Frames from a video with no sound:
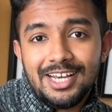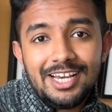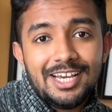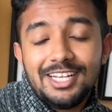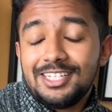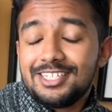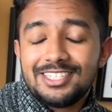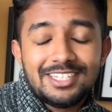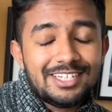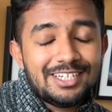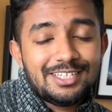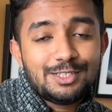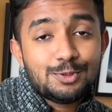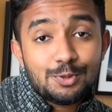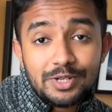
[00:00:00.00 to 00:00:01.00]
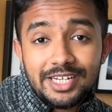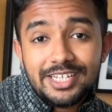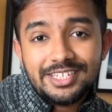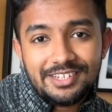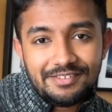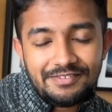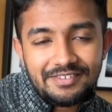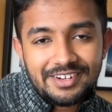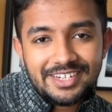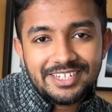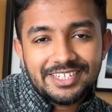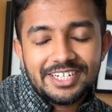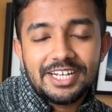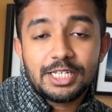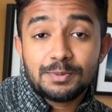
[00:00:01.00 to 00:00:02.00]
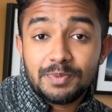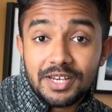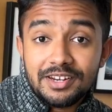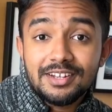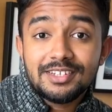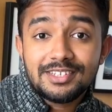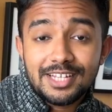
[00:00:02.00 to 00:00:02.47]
it's a totally different experience